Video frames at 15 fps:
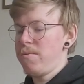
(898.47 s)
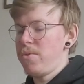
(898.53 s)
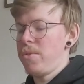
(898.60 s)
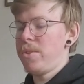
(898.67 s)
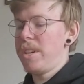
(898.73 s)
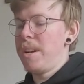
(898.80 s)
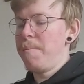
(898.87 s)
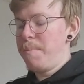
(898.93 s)

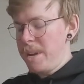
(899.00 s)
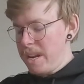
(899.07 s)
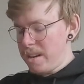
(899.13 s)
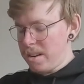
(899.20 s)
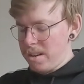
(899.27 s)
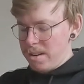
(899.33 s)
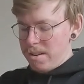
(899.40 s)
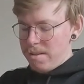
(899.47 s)
Just had a bid
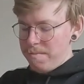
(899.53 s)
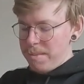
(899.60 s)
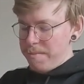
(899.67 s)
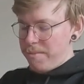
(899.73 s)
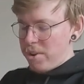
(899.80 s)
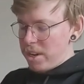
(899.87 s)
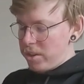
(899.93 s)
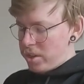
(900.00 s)
on my
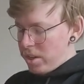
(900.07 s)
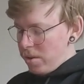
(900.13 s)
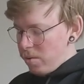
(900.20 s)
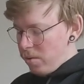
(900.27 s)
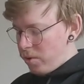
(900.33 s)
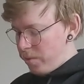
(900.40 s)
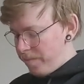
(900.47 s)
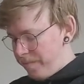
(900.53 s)
Bratz
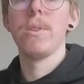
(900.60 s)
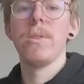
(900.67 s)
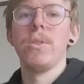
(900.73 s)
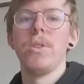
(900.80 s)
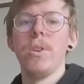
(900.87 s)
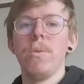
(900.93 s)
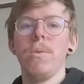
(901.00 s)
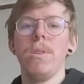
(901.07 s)
dolls.
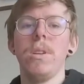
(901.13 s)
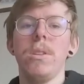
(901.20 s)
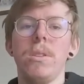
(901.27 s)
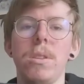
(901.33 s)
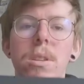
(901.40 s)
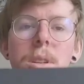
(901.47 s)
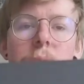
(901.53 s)
So this